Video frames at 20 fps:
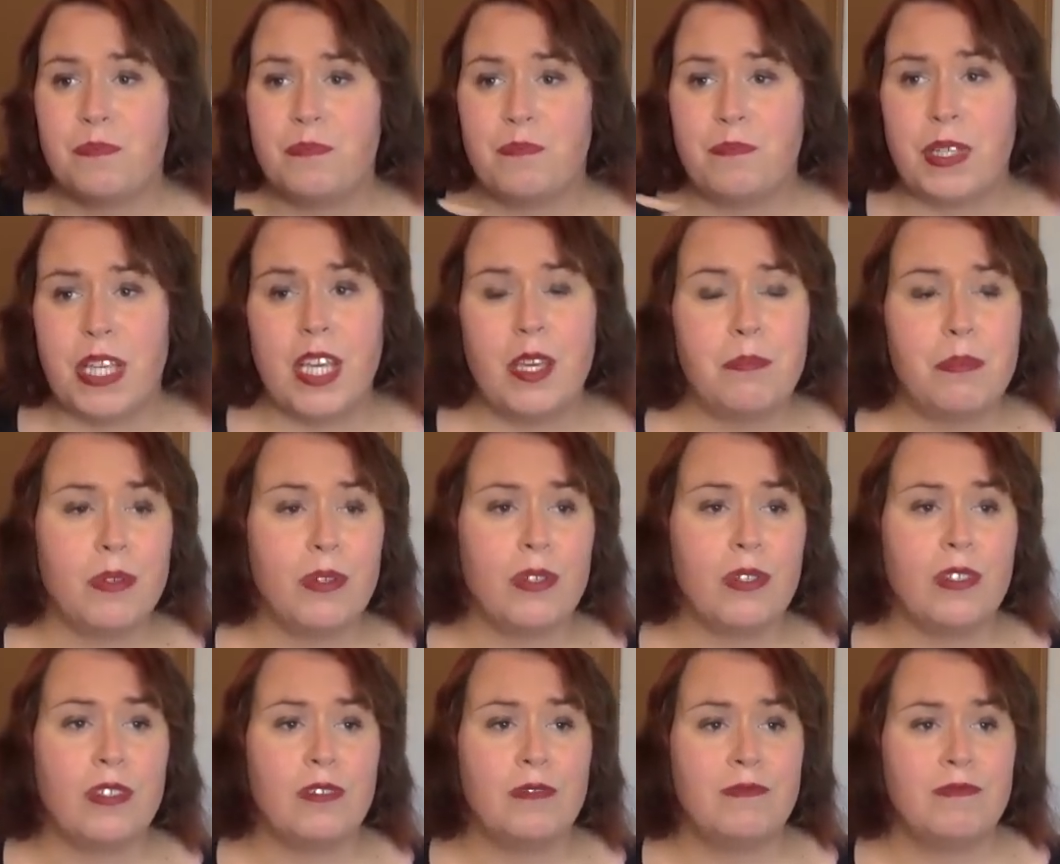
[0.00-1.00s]

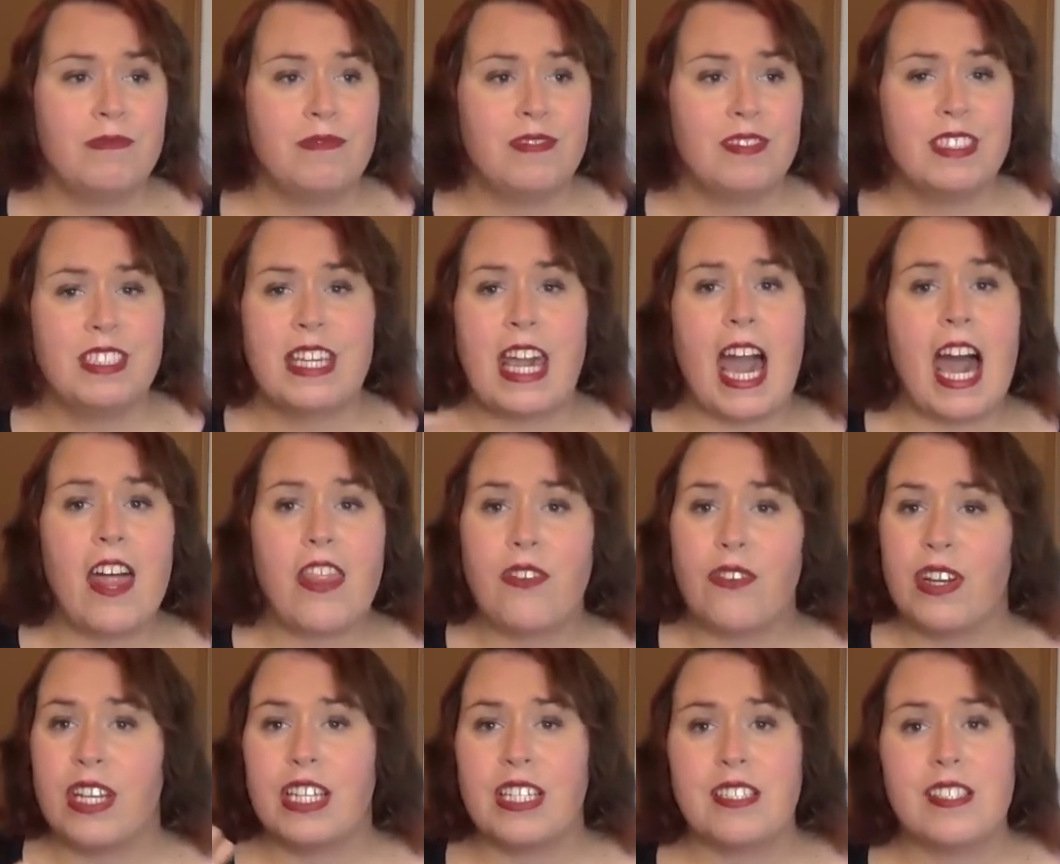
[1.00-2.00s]
people,
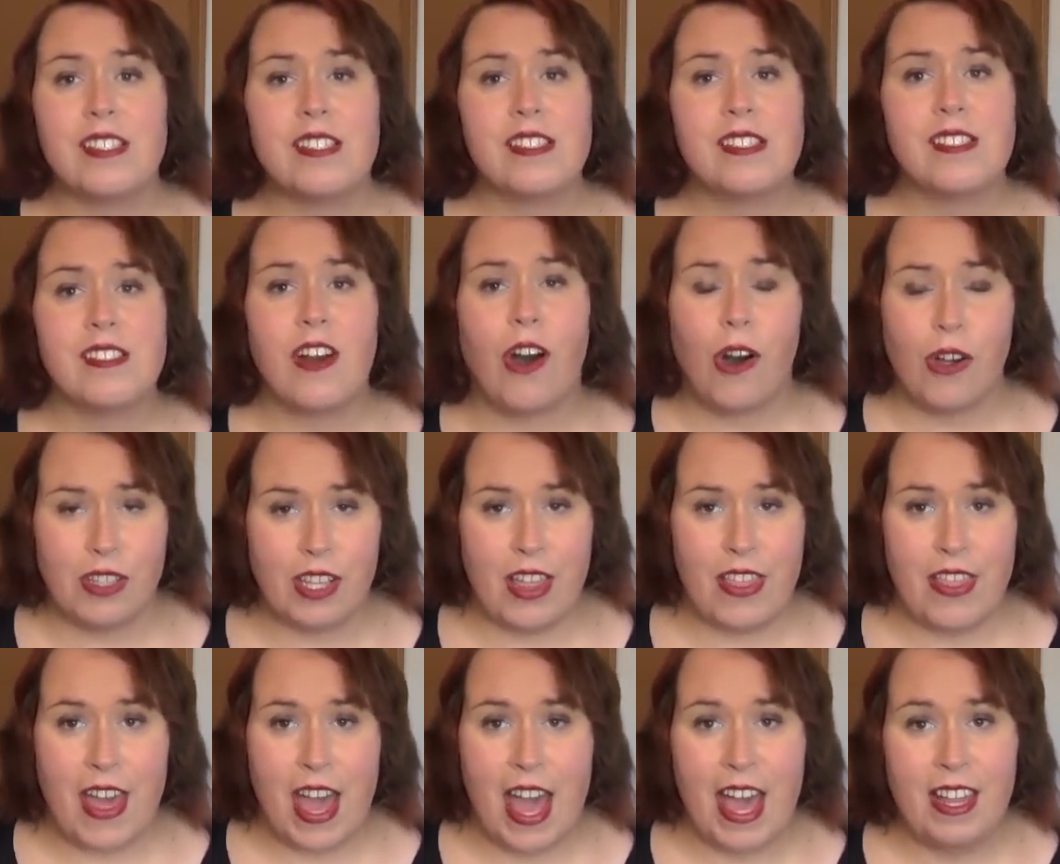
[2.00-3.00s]
gatherings, all
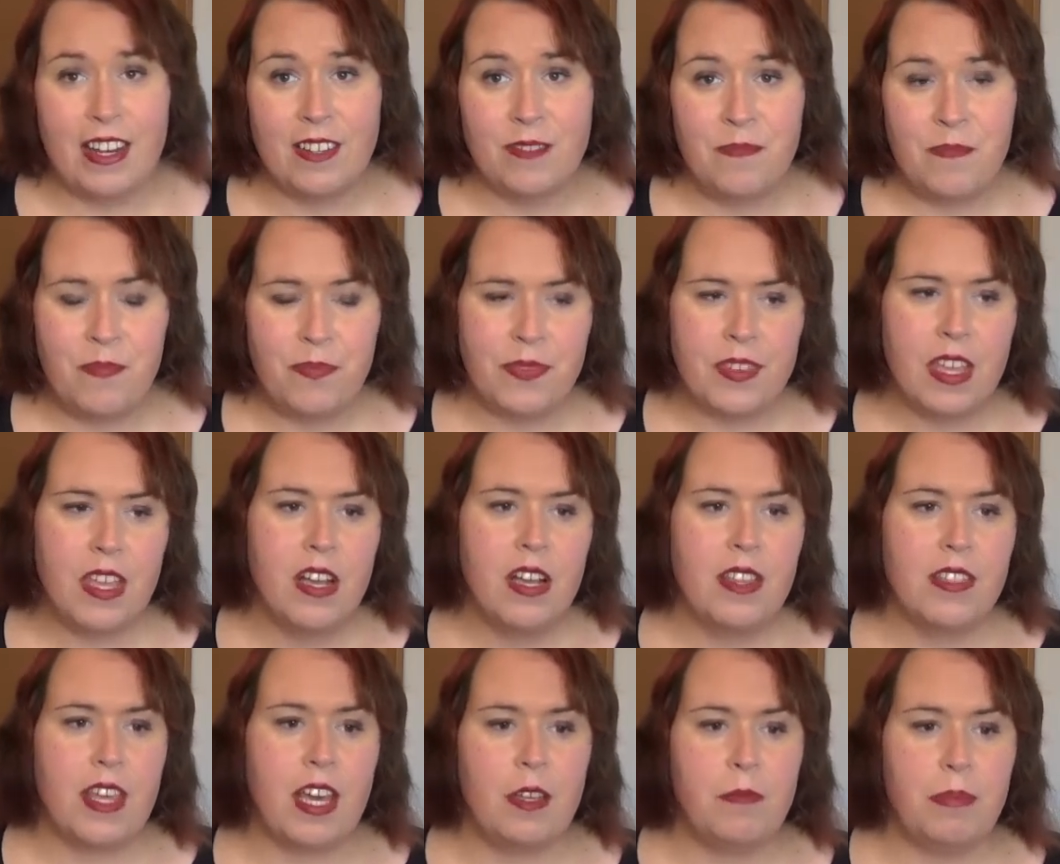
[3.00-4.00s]
of that,
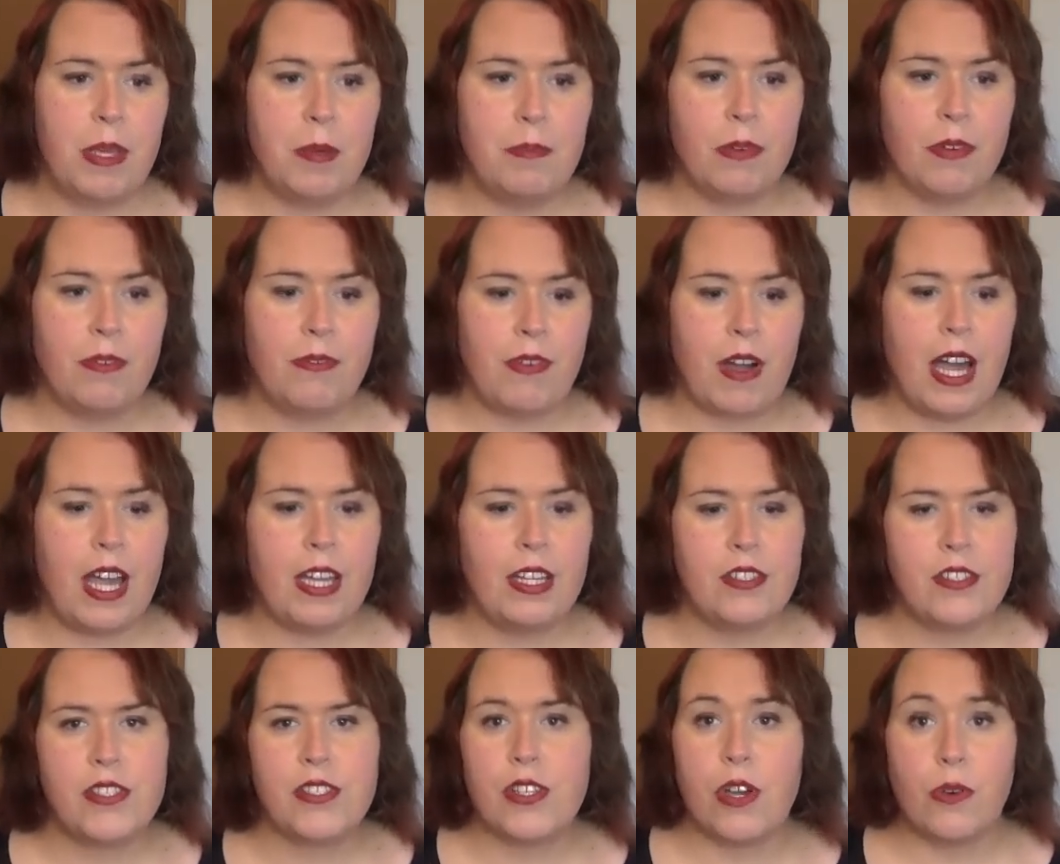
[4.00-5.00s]
that people
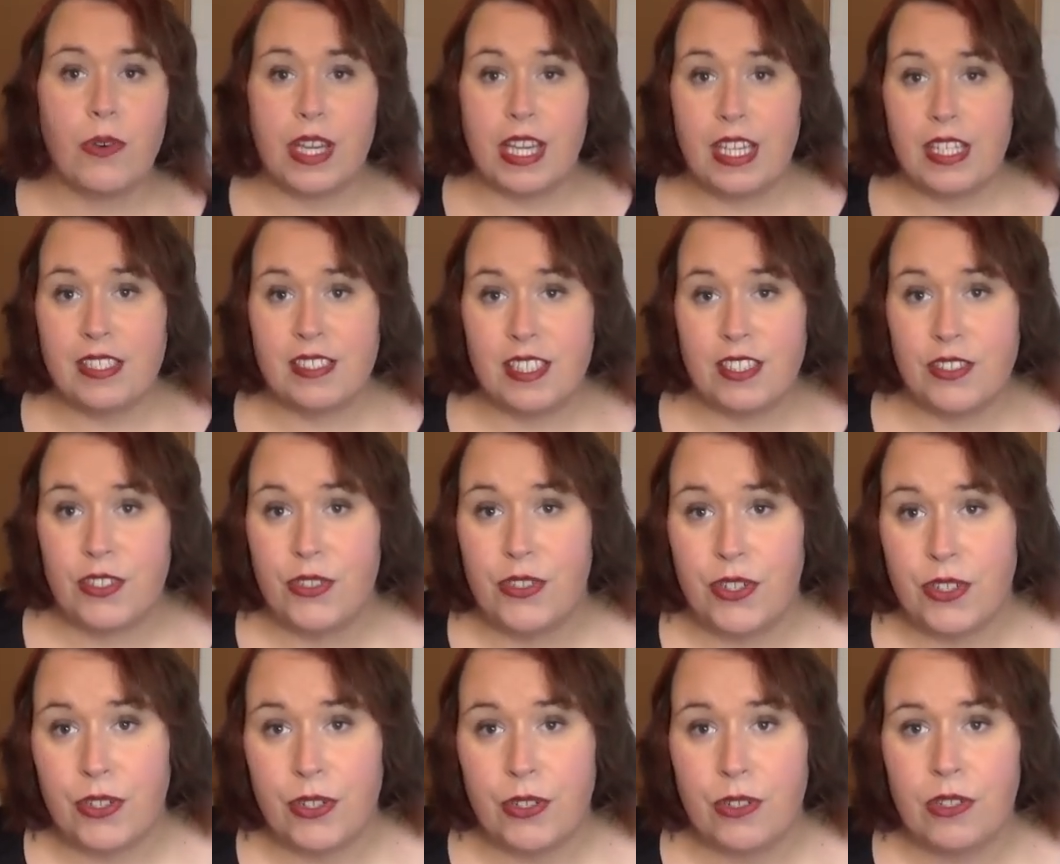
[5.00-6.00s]
find so easy to
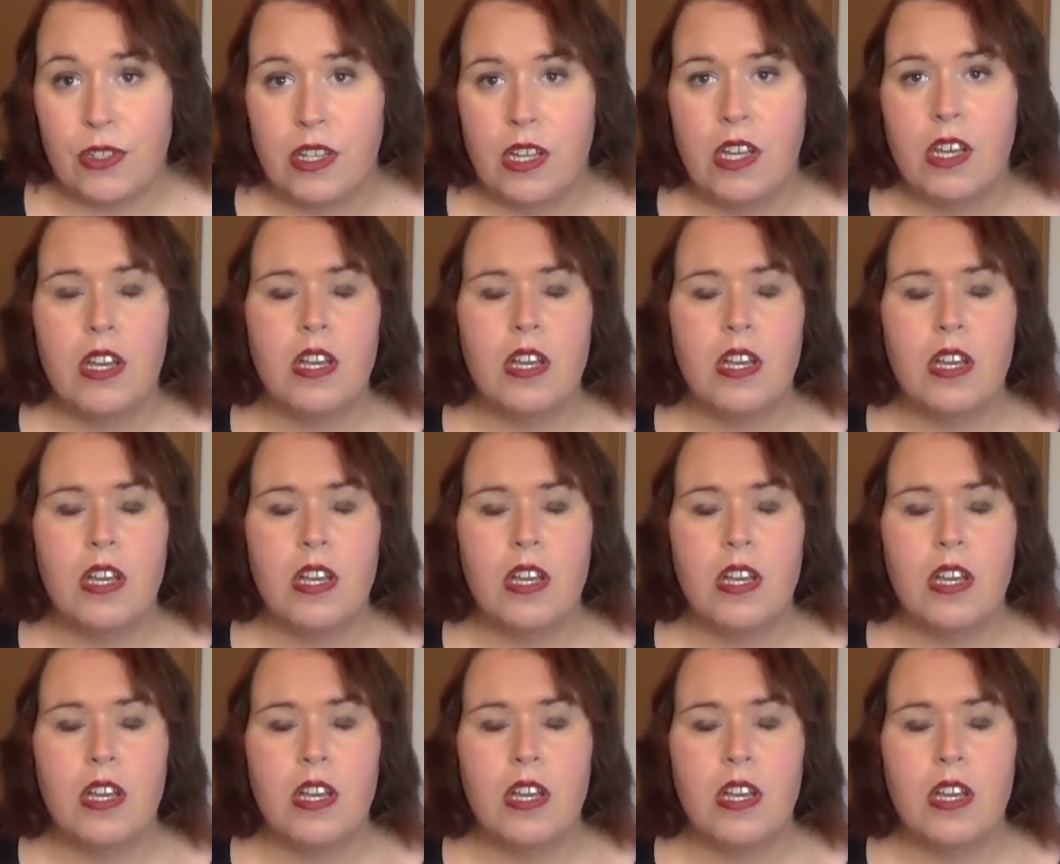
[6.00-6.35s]
do.